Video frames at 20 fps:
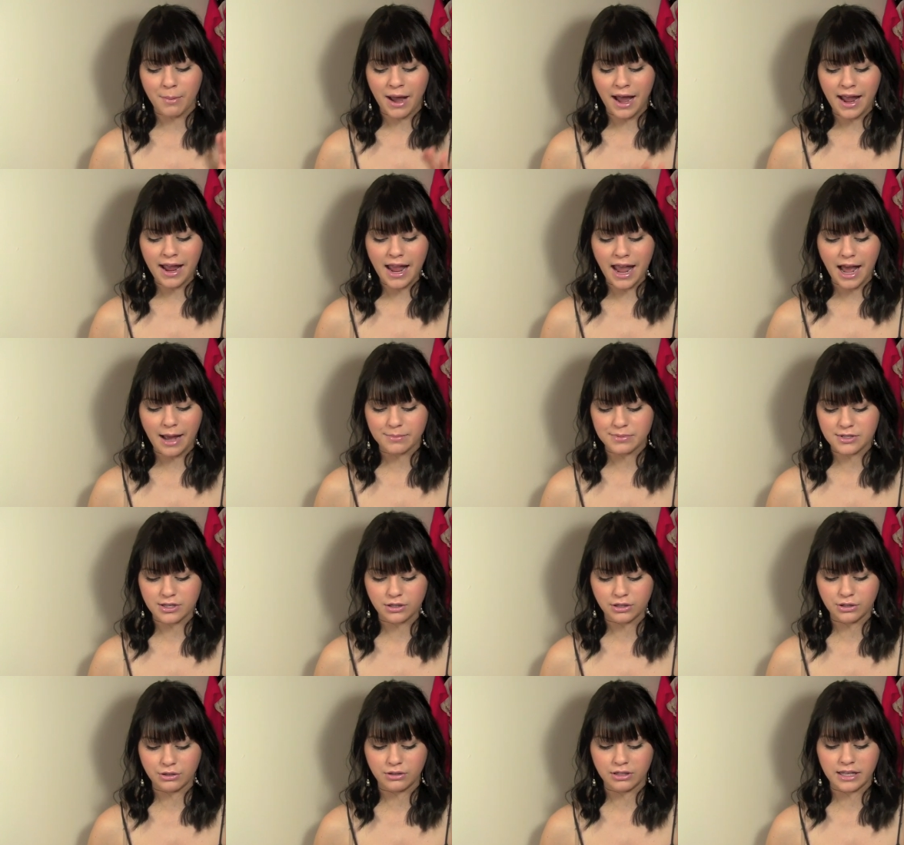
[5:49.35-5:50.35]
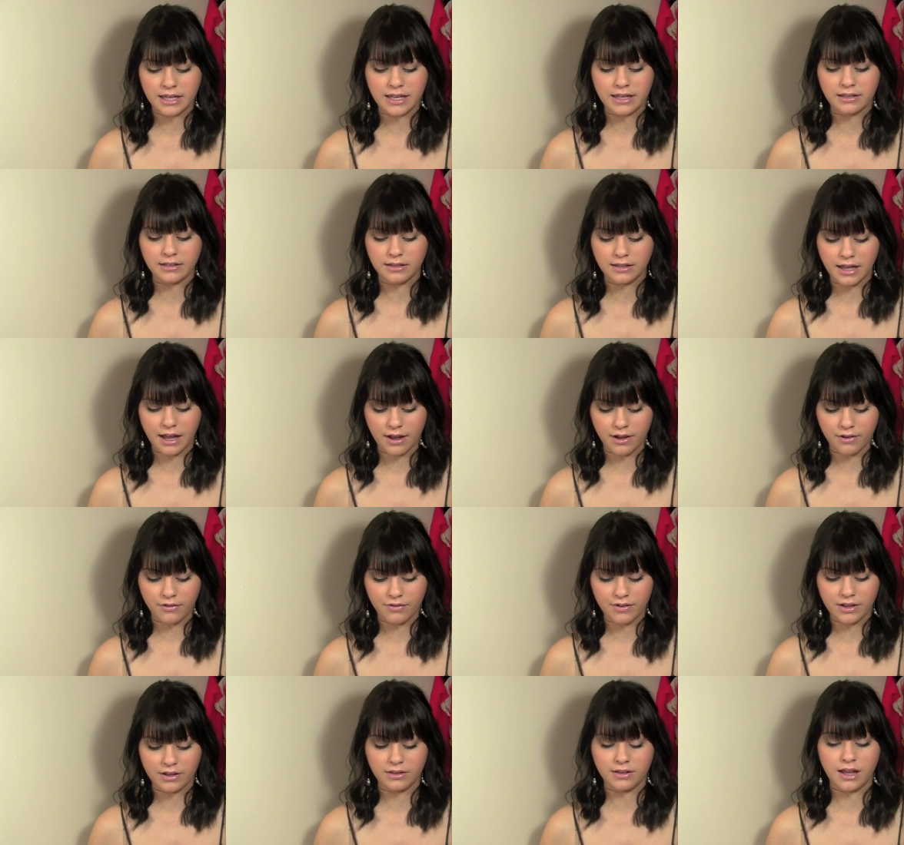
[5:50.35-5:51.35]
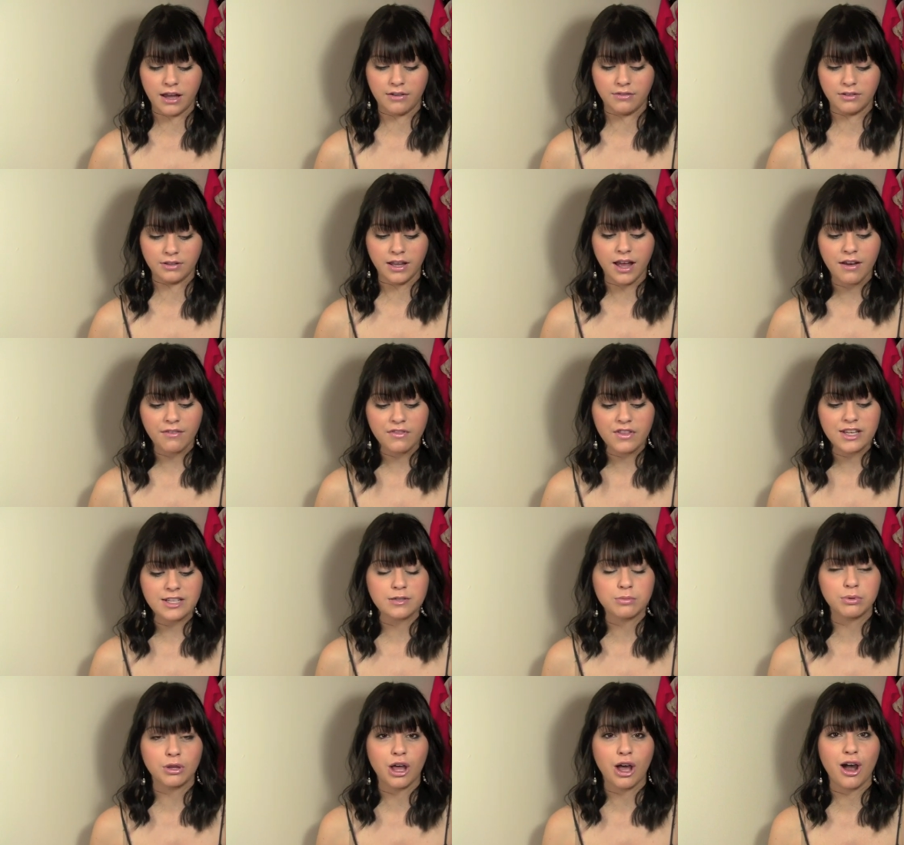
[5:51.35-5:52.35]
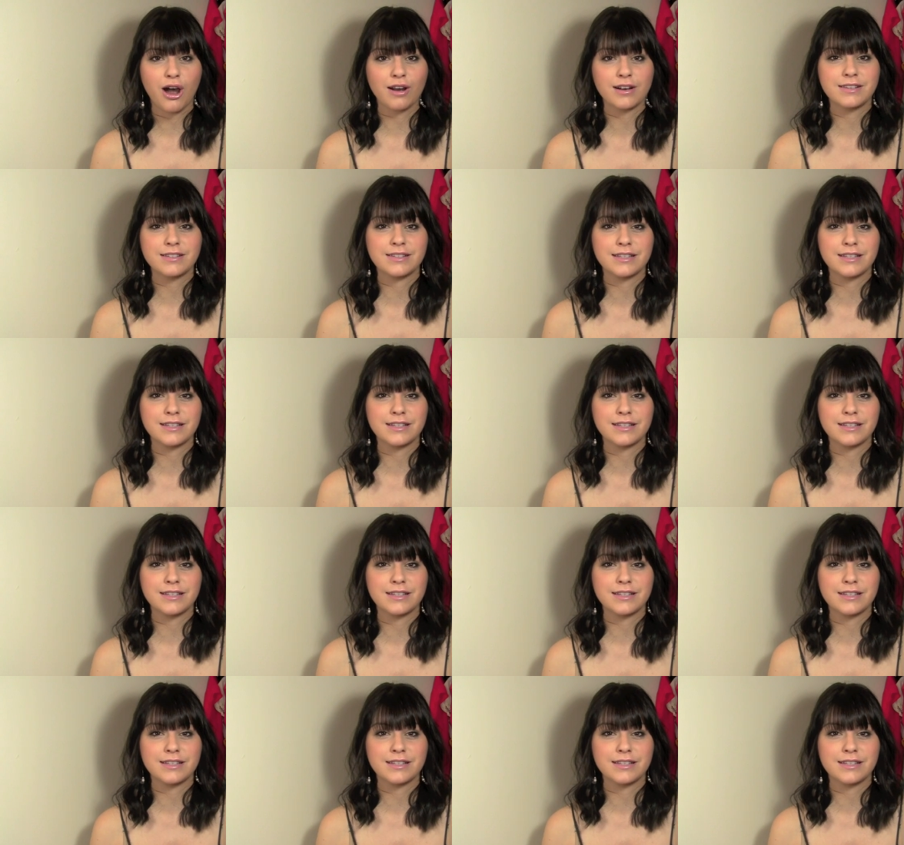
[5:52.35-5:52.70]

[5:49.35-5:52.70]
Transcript: I absolutely love, love, love this blog.